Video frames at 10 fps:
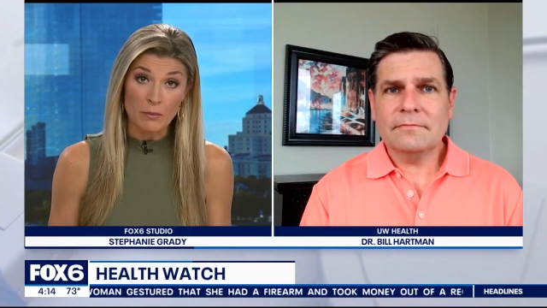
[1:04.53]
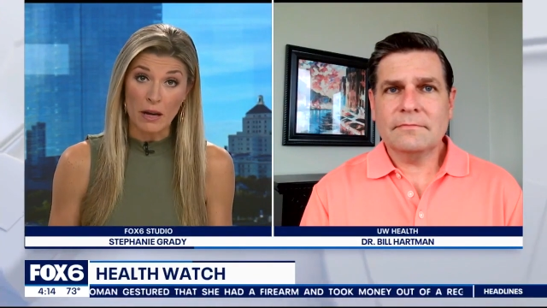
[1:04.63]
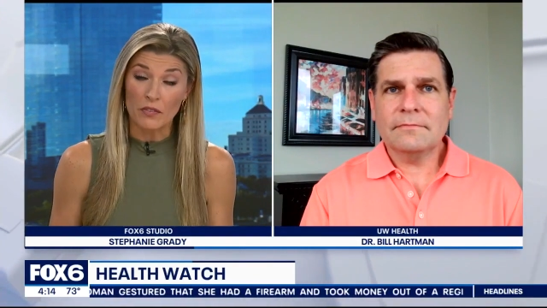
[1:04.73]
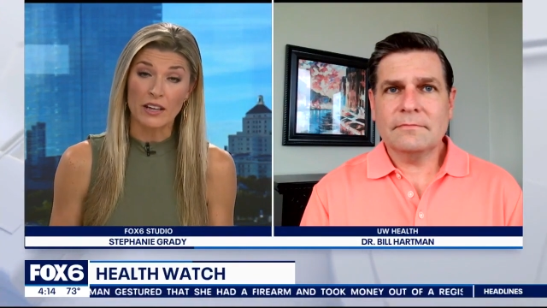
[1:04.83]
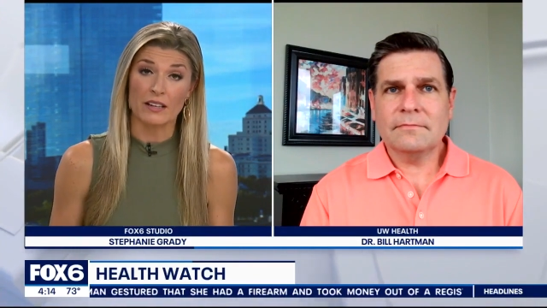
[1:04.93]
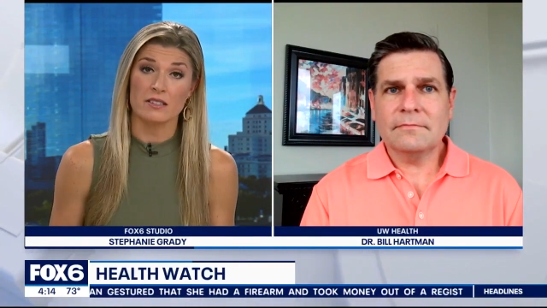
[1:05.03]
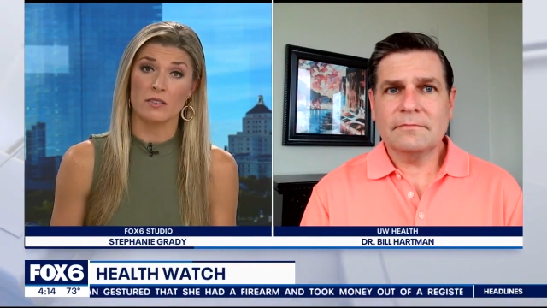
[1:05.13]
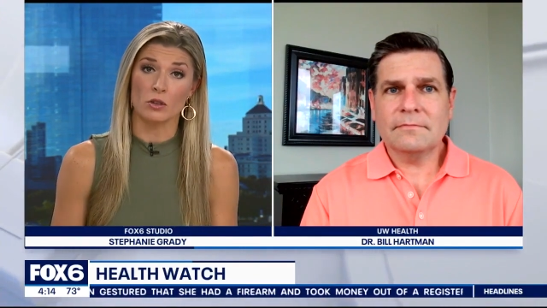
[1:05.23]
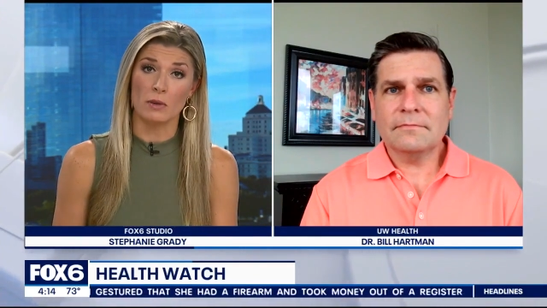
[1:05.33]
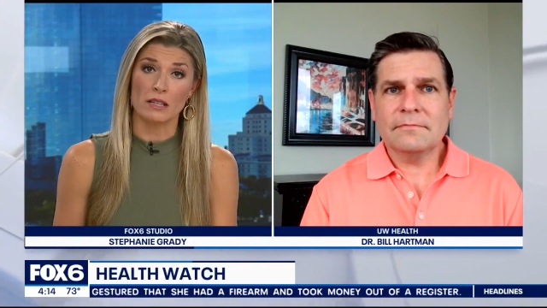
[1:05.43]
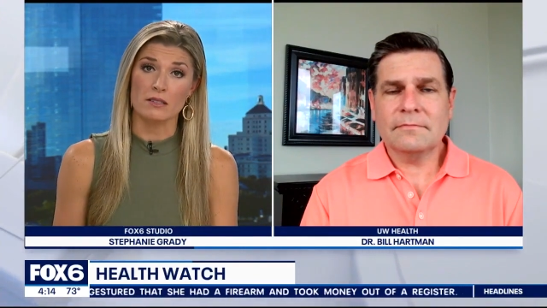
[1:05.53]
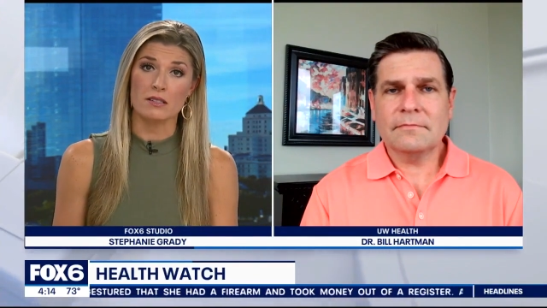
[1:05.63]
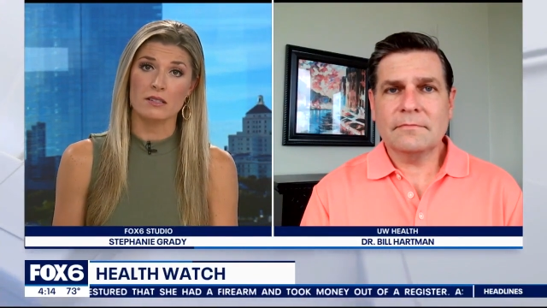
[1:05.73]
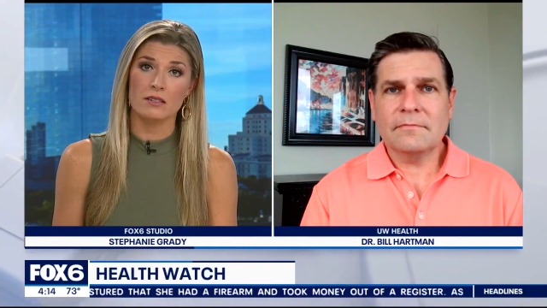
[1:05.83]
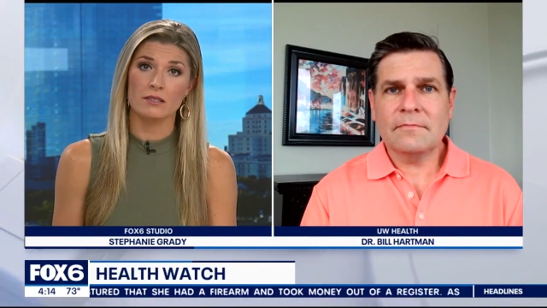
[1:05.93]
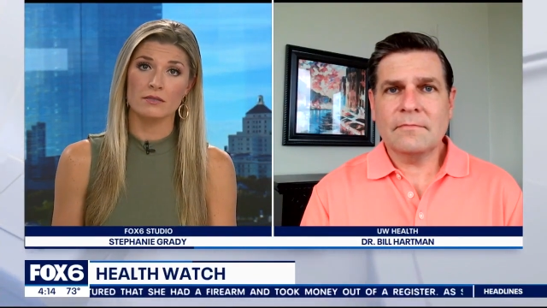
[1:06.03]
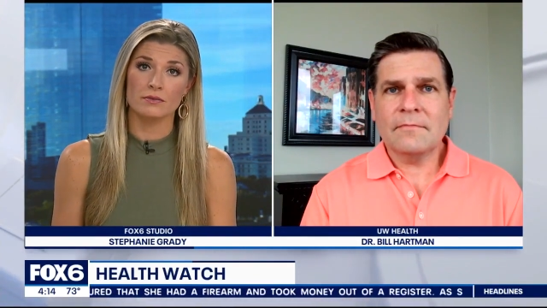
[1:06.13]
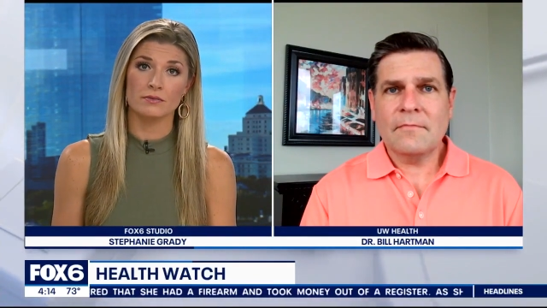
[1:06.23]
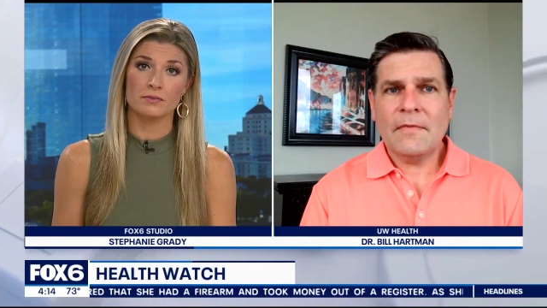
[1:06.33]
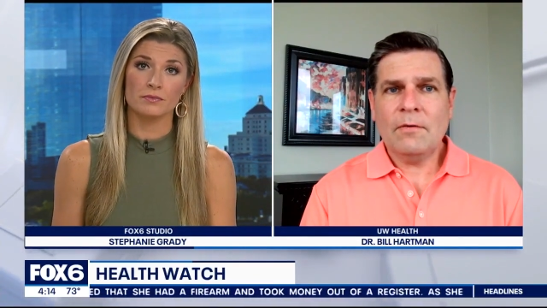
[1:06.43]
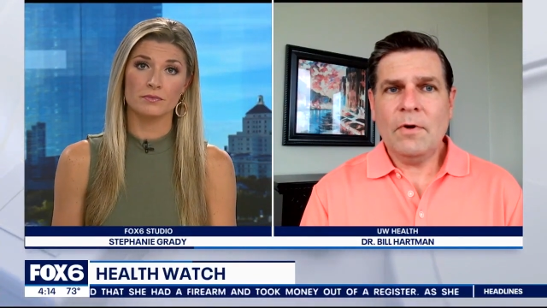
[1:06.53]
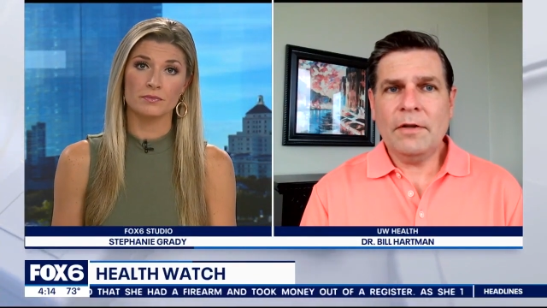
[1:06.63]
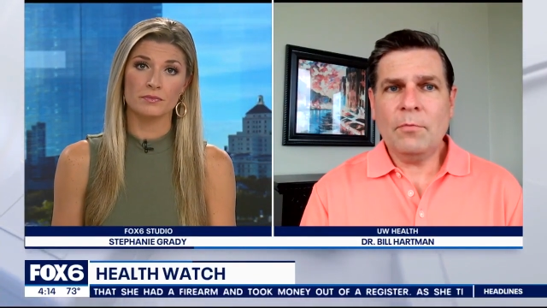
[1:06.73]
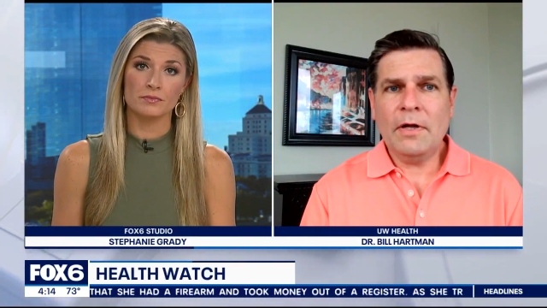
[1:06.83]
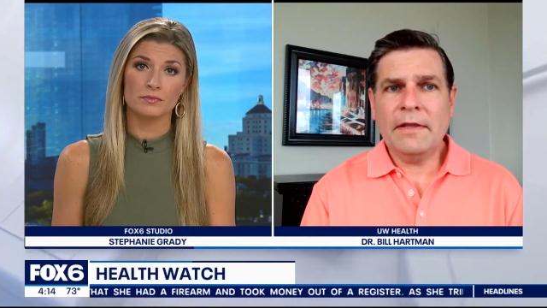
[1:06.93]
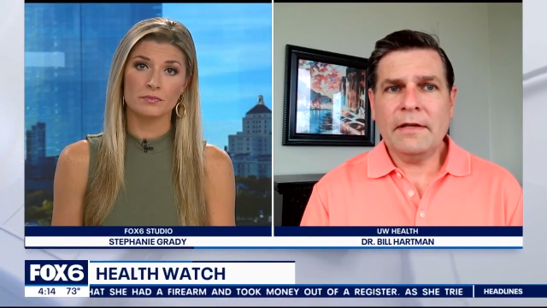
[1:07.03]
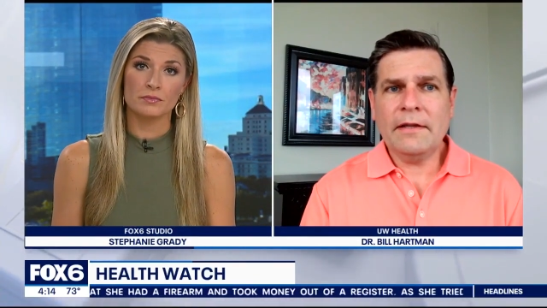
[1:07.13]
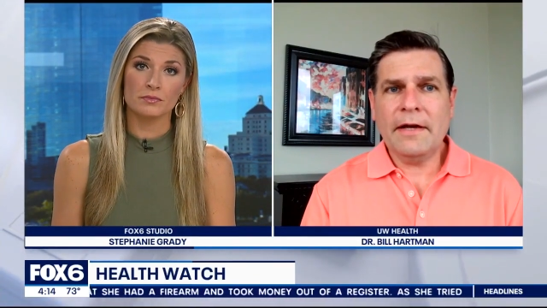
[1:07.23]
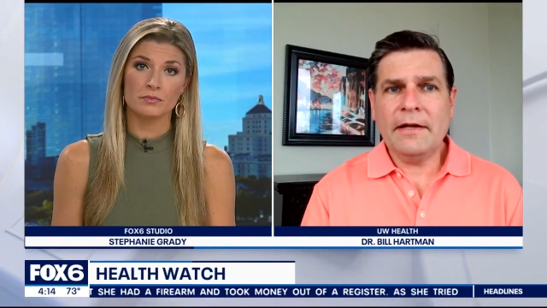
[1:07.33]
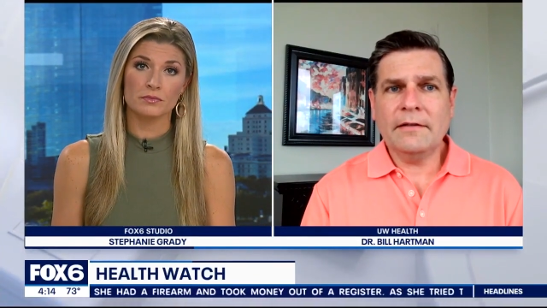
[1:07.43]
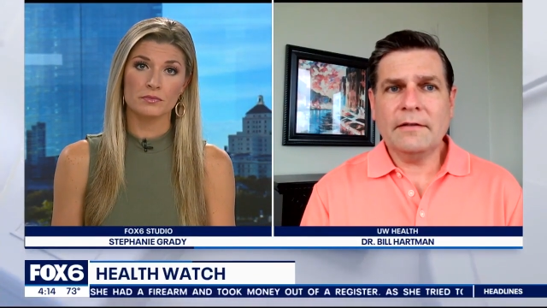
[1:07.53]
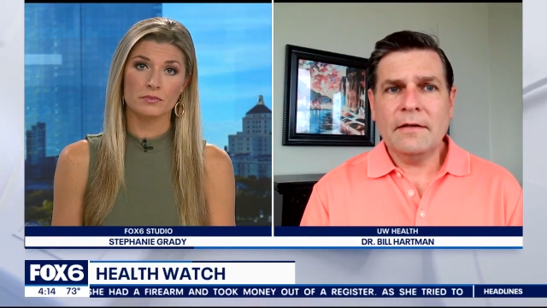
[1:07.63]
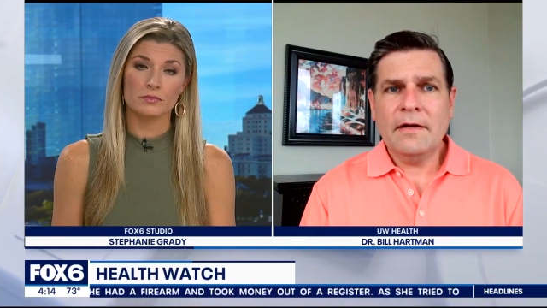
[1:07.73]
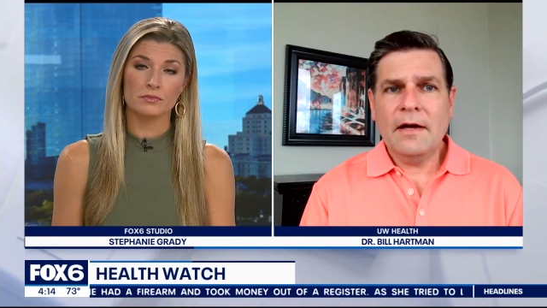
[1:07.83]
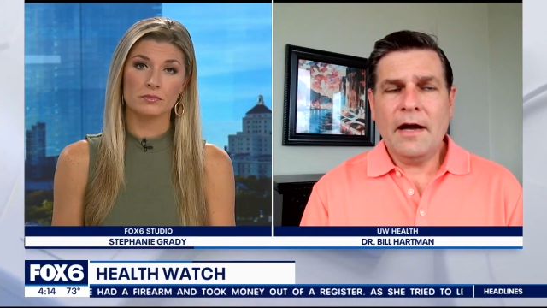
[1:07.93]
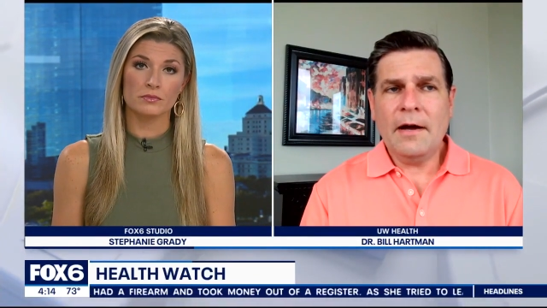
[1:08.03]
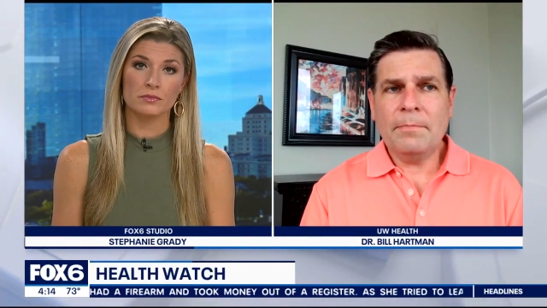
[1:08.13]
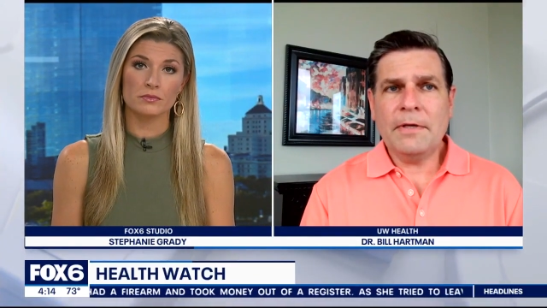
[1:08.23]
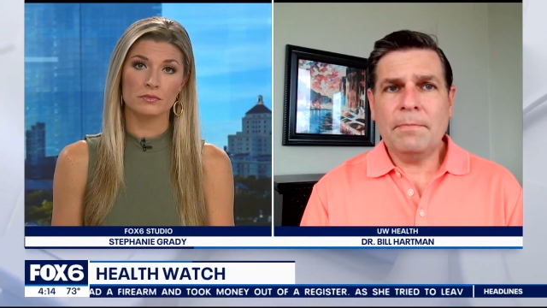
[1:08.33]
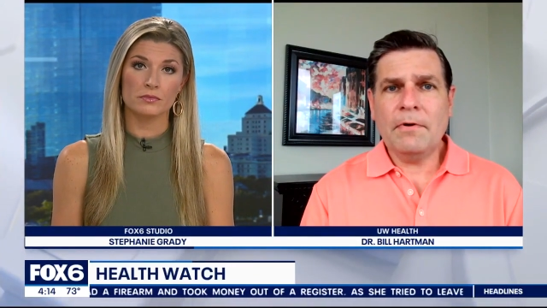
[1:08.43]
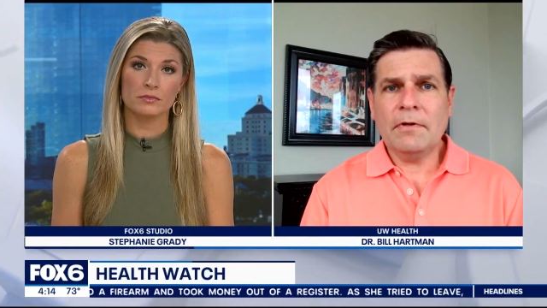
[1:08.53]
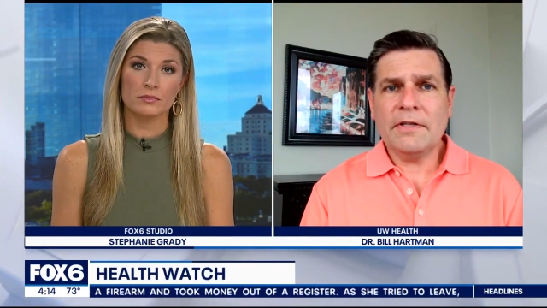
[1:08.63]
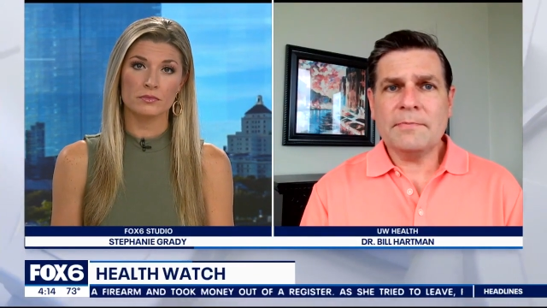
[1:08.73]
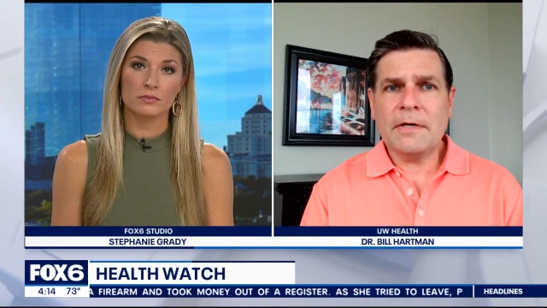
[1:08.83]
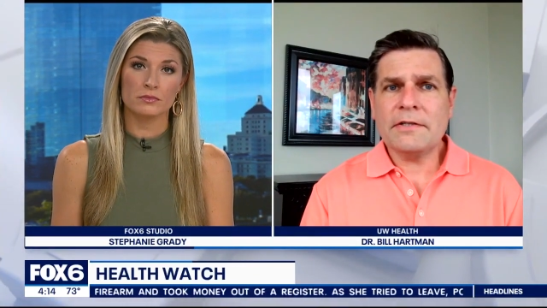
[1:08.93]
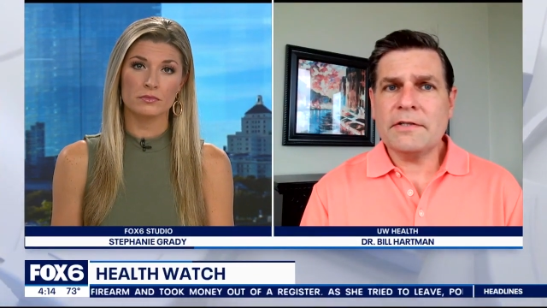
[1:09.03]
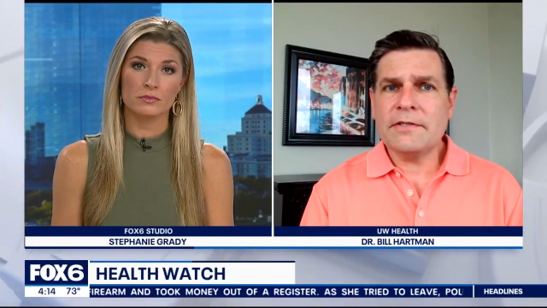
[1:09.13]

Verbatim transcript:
Speaker 1: about the next
Speaker 2: several months? Well, the one thing that uh, people, especially